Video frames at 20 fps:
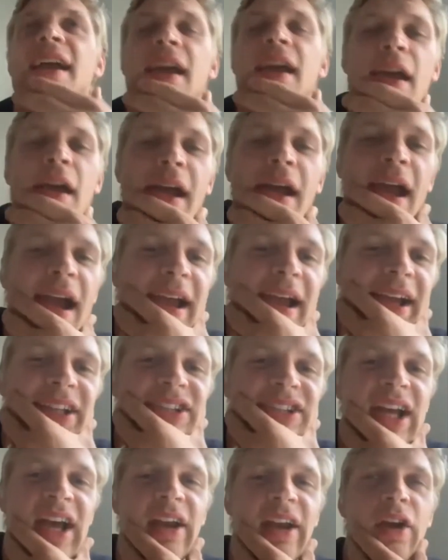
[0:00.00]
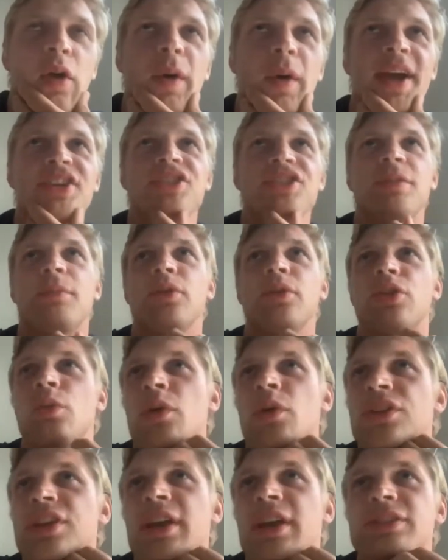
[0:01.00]
I guess not a question, but the one
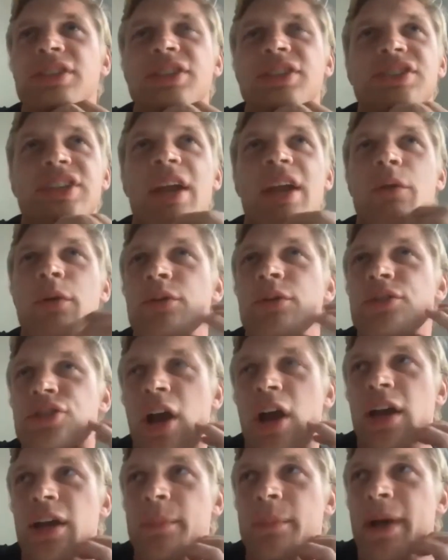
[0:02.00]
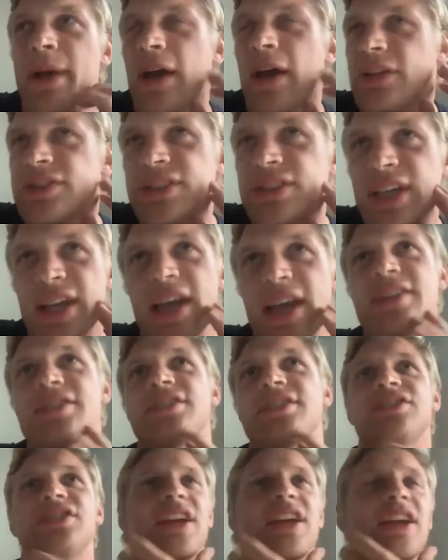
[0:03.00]
thing I was going to say, we were talking about St. Ed's and
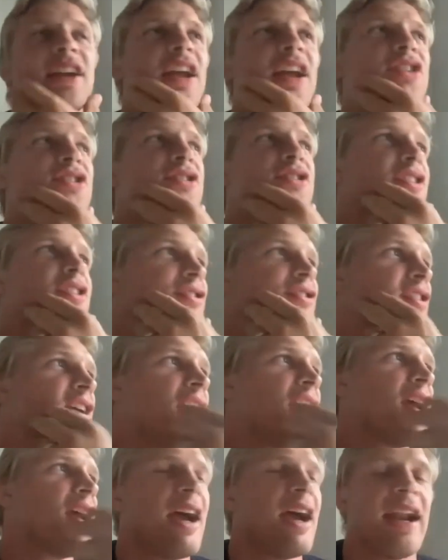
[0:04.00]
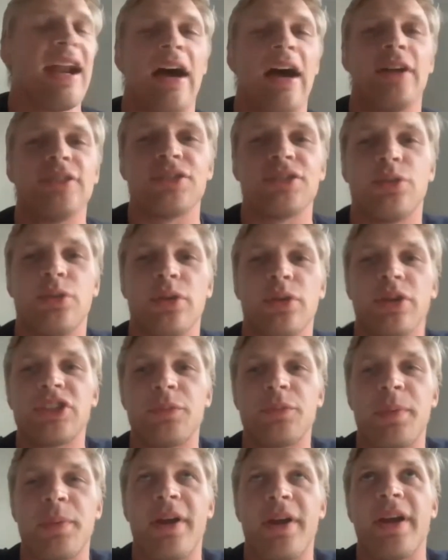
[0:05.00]
St. Ignatius and how it's a cool
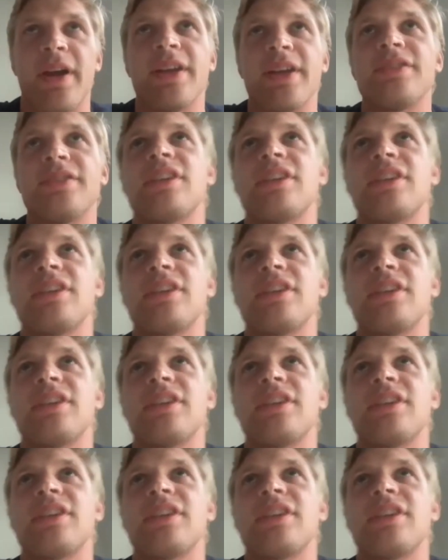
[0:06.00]
experience.